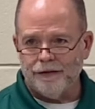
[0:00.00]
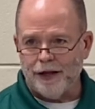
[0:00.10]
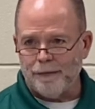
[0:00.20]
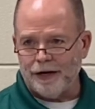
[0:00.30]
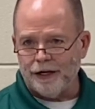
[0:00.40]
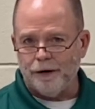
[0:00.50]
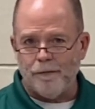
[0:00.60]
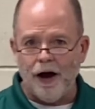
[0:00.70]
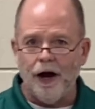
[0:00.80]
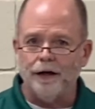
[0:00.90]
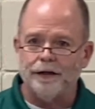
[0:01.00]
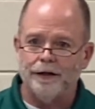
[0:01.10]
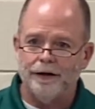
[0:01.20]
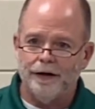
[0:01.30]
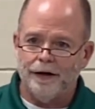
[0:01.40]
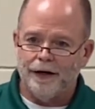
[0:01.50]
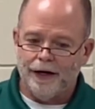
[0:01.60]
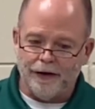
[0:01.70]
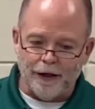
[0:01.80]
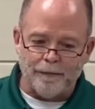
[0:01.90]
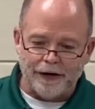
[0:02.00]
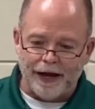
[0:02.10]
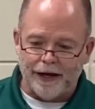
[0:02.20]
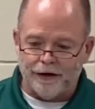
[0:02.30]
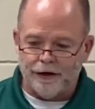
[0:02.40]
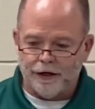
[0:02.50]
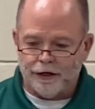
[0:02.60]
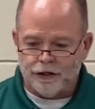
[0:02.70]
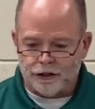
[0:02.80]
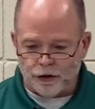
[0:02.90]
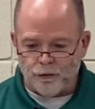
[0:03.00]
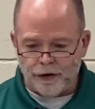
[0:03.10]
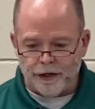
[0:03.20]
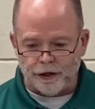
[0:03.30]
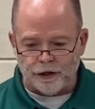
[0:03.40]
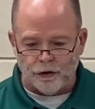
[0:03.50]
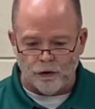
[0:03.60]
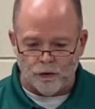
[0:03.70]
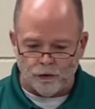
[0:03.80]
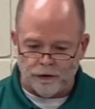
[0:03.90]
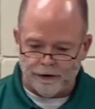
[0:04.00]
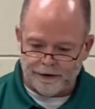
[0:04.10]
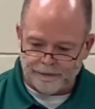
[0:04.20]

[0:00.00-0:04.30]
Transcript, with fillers: they begin to mock and they began to ridicule.